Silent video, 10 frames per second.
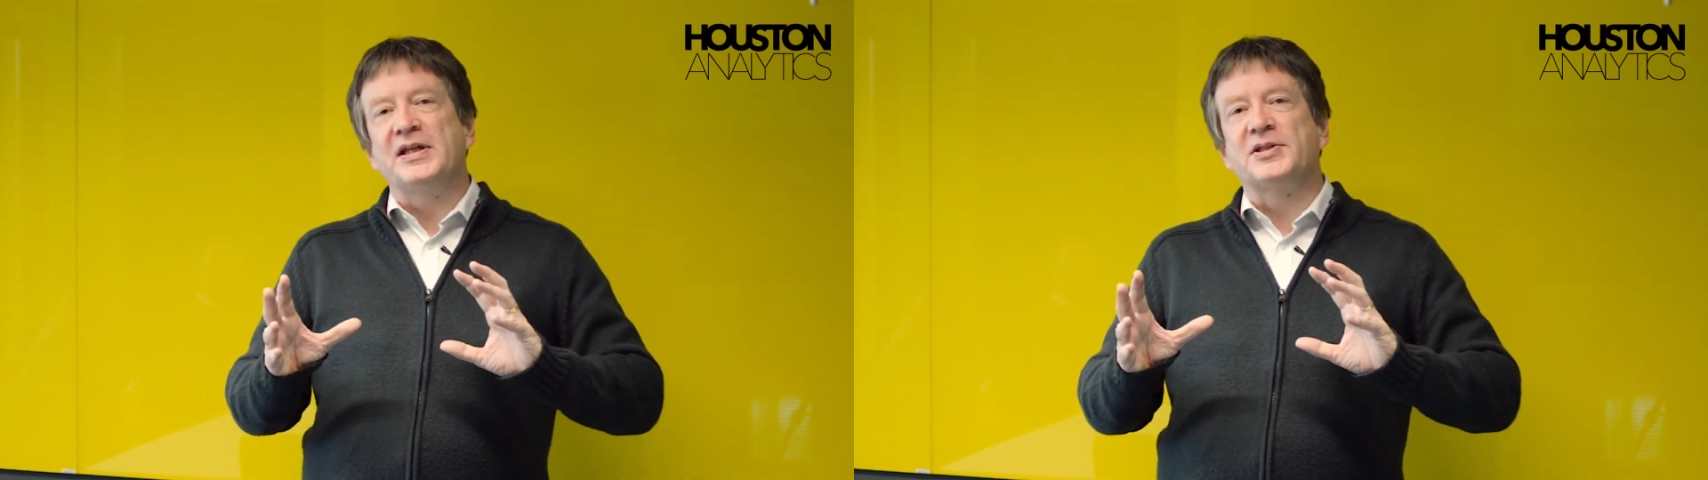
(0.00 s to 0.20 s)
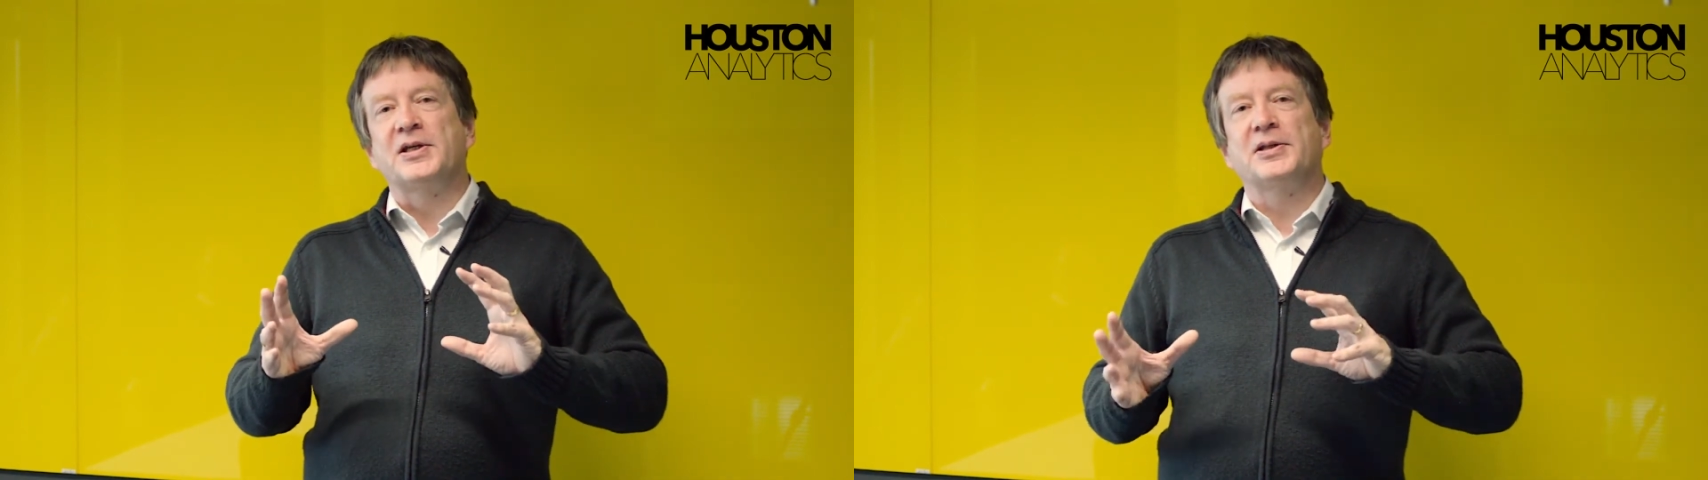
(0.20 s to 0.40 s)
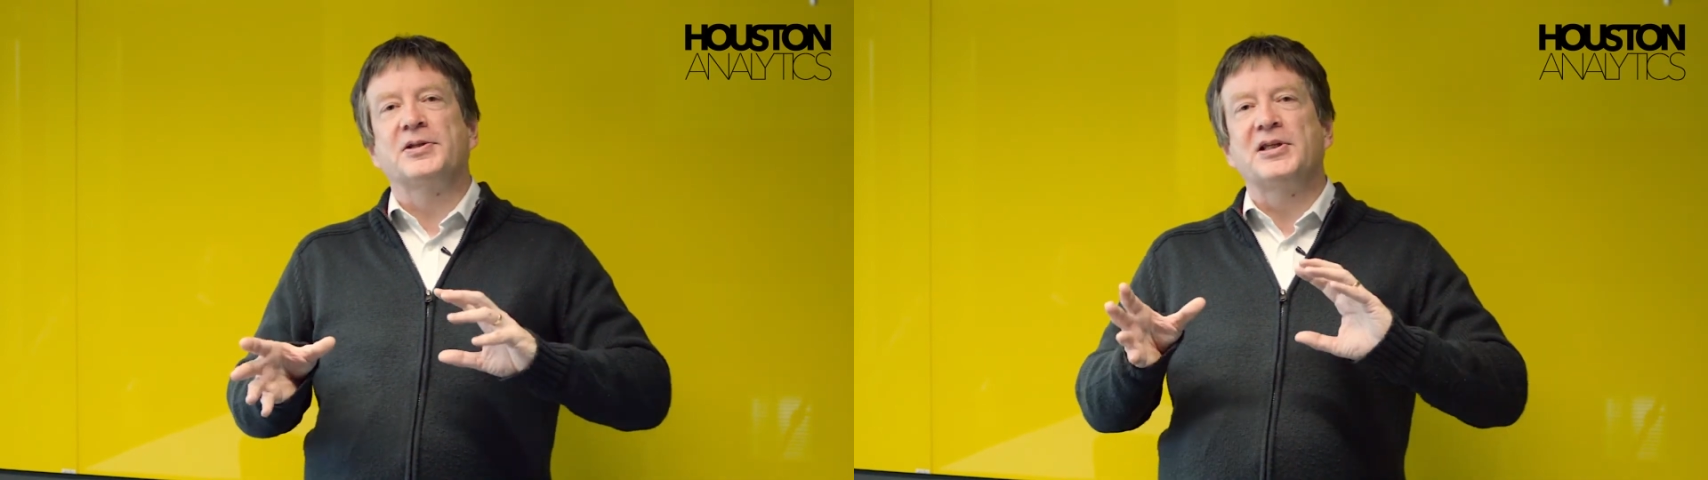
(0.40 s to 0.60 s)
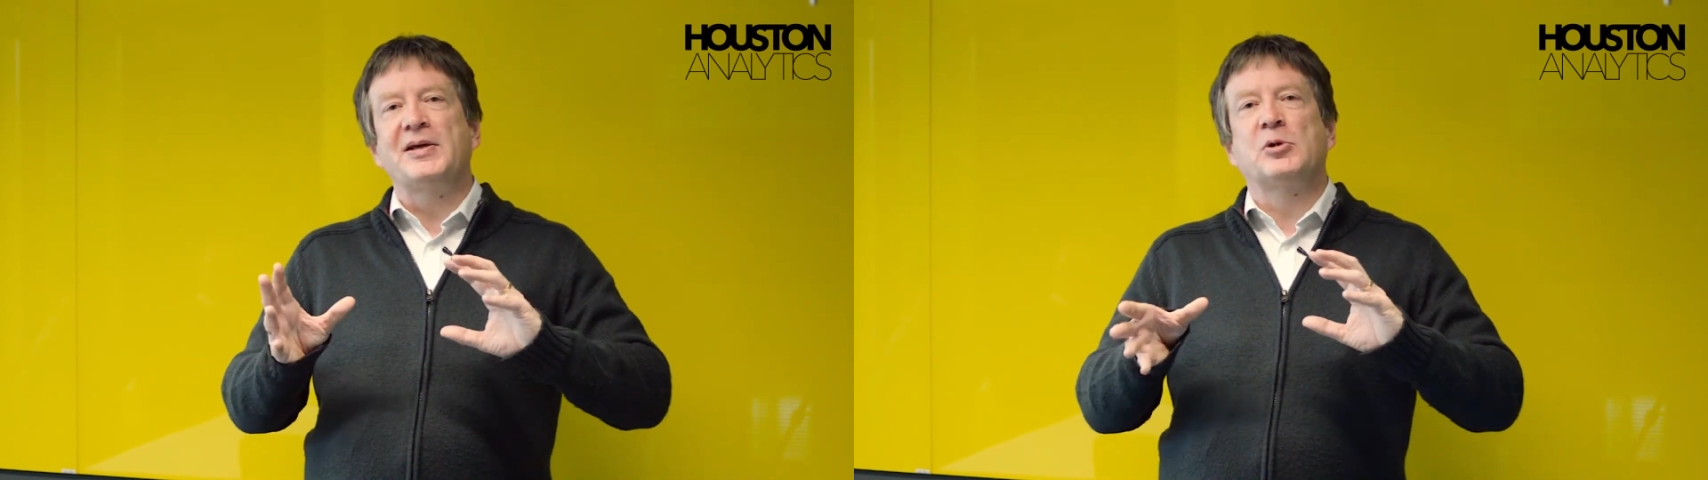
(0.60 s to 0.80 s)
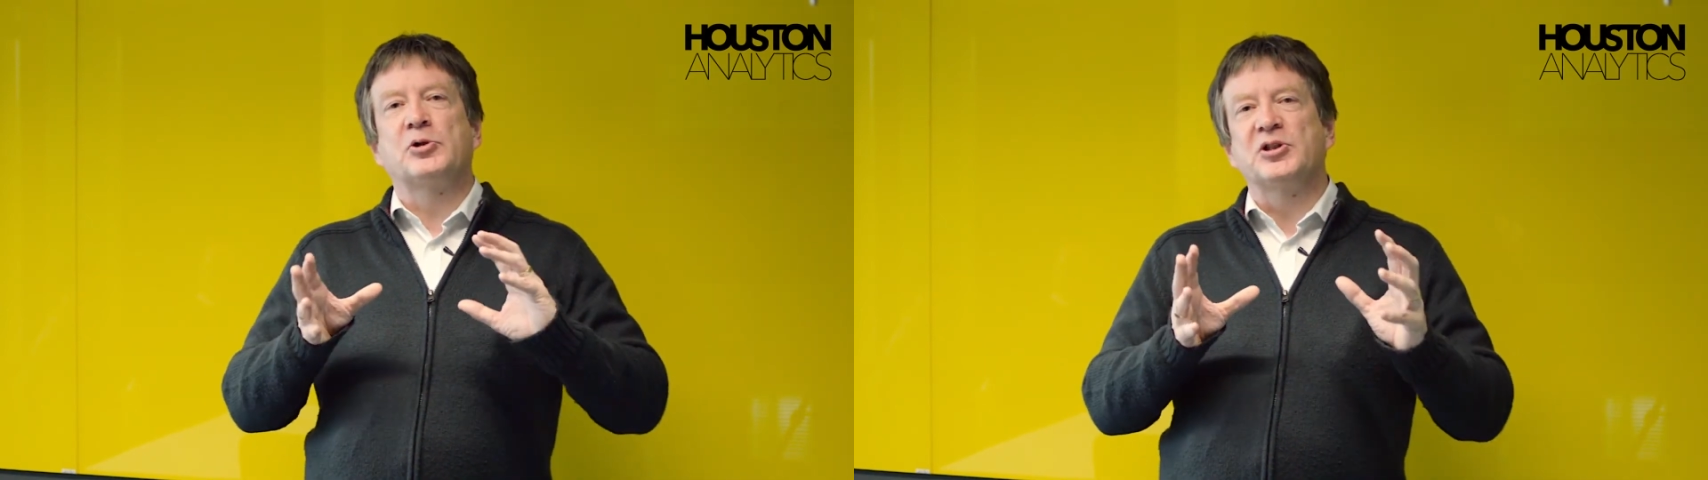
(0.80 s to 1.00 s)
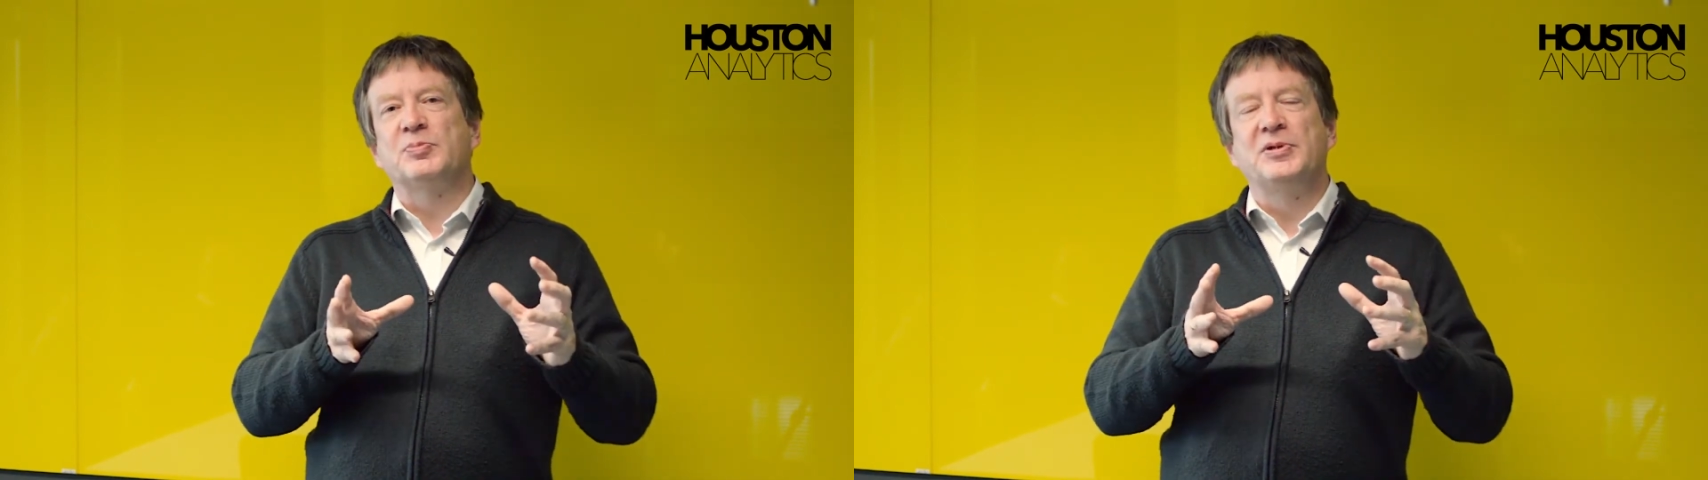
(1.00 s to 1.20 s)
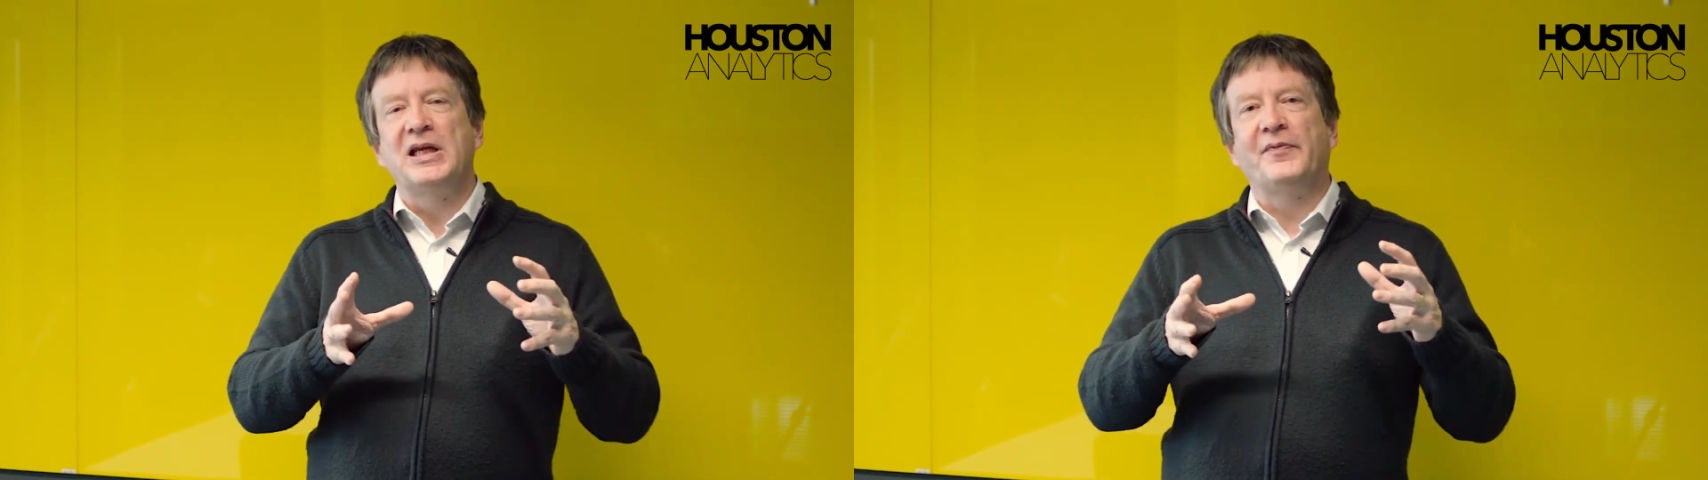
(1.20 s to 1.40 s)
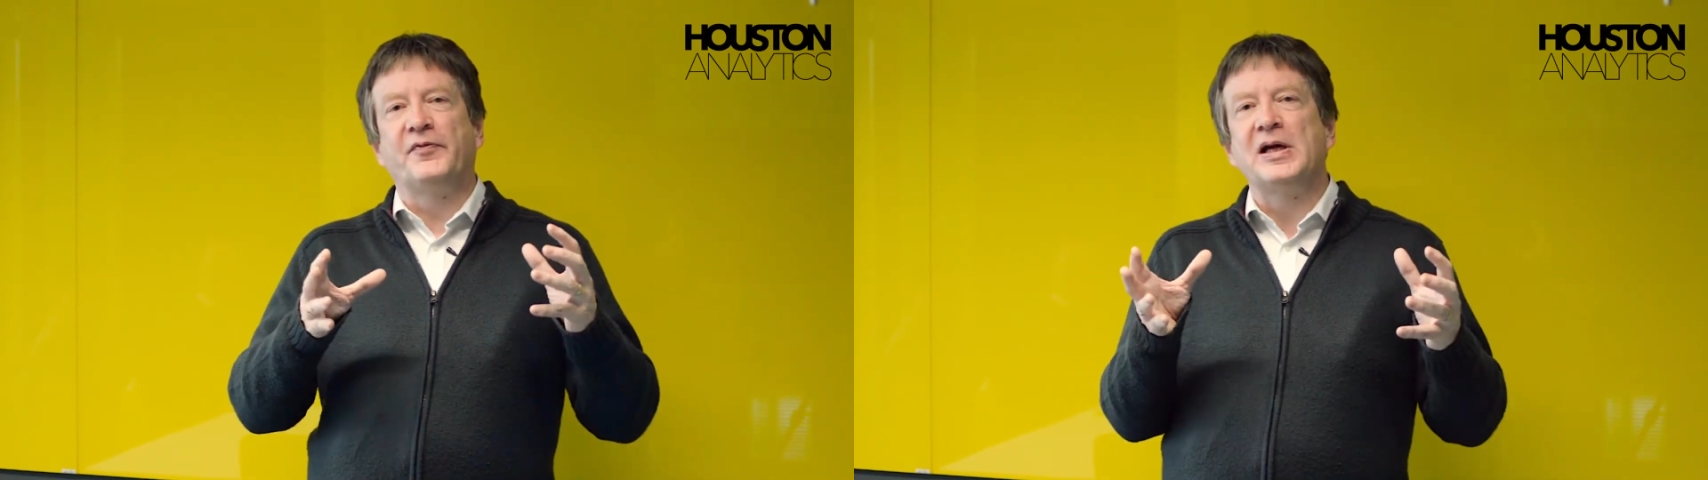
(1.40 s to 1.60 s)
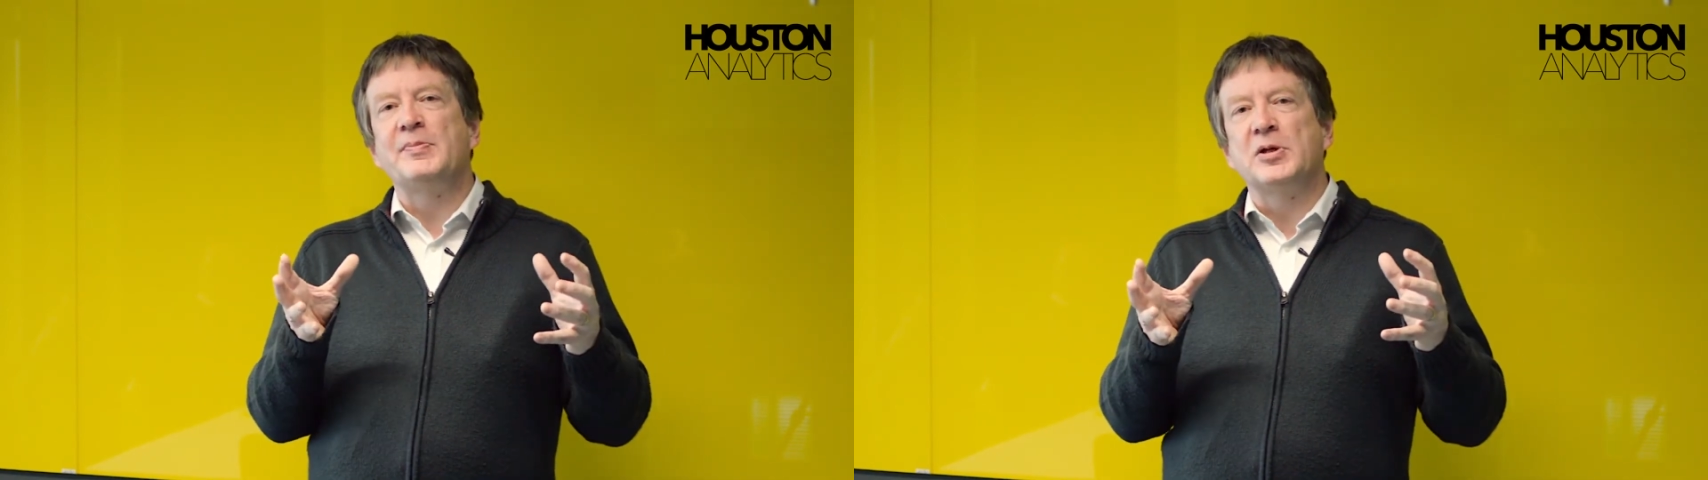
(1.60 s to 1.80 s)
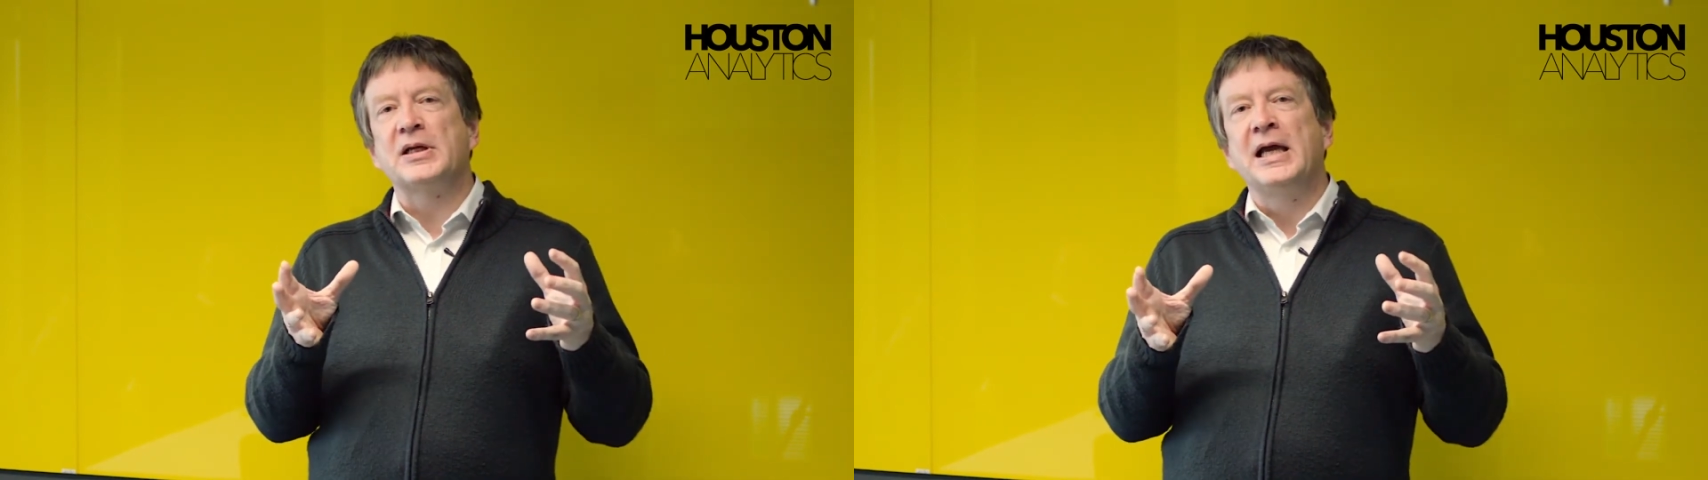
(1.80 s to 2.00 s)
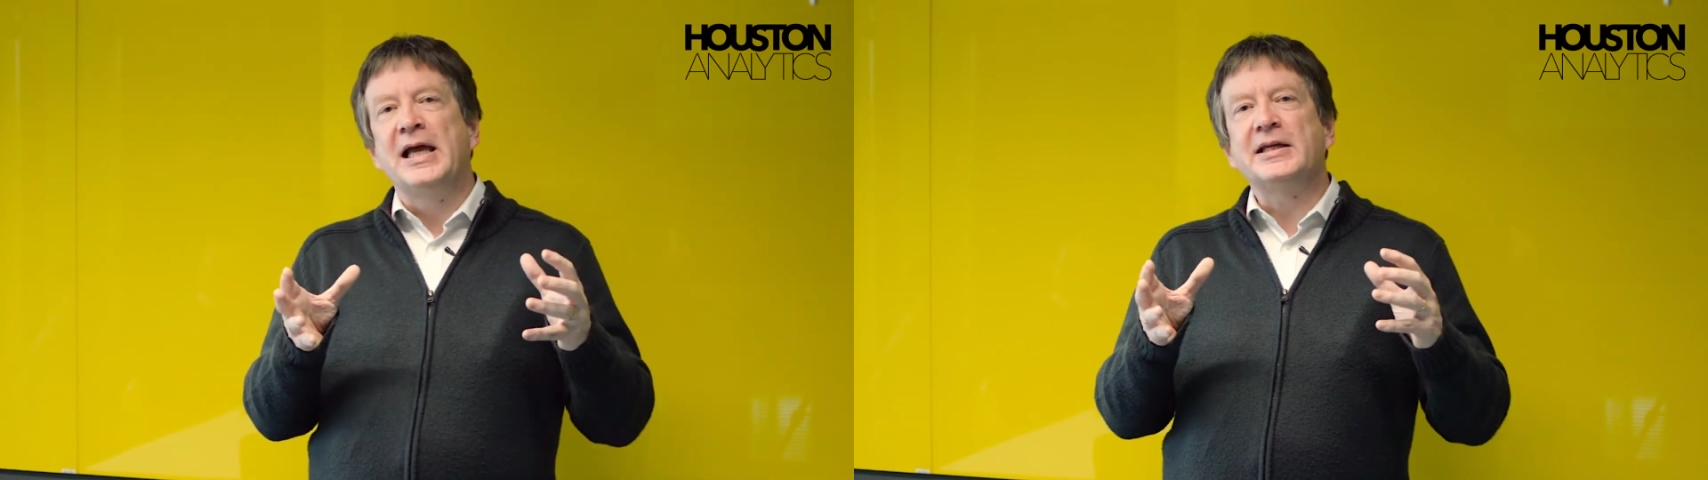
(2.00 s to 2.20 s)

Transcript: inside the same CRISP-DM framework.